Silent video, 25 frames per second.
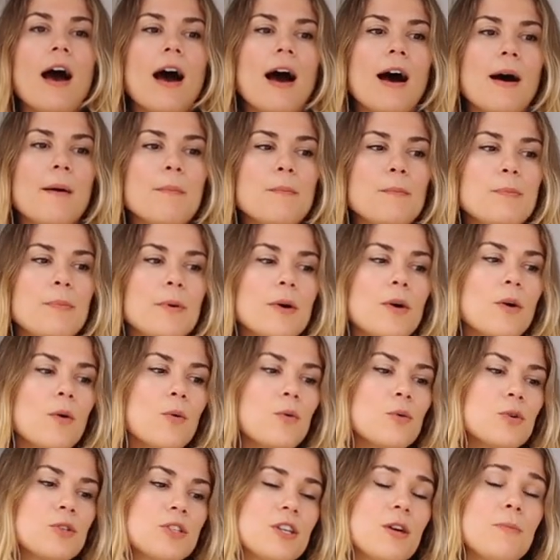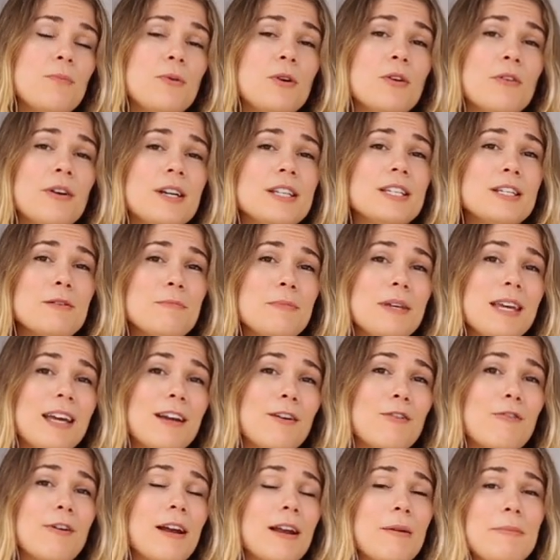But also purees can be
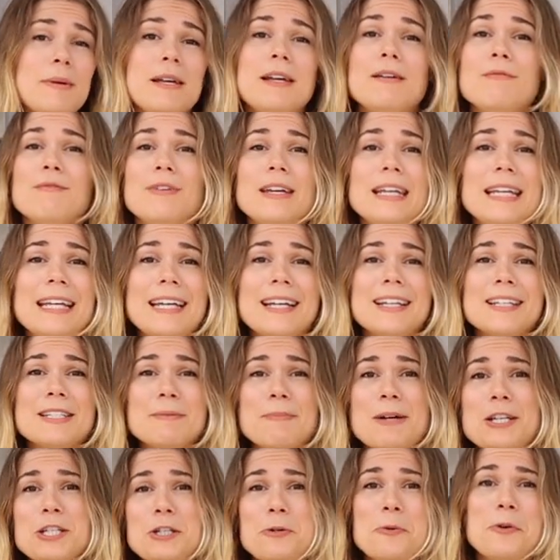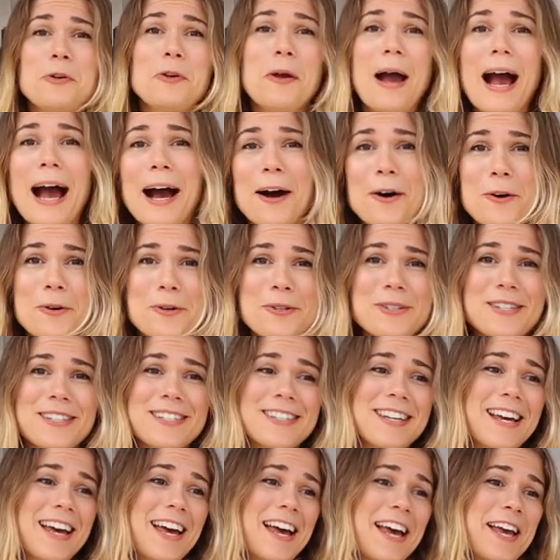incredibly convenient, especially when you're
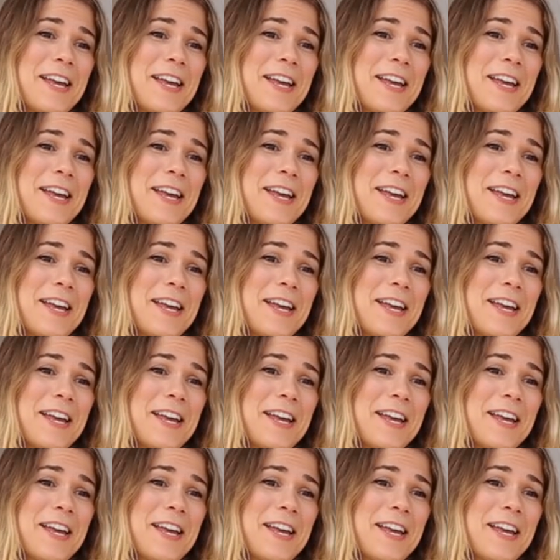out,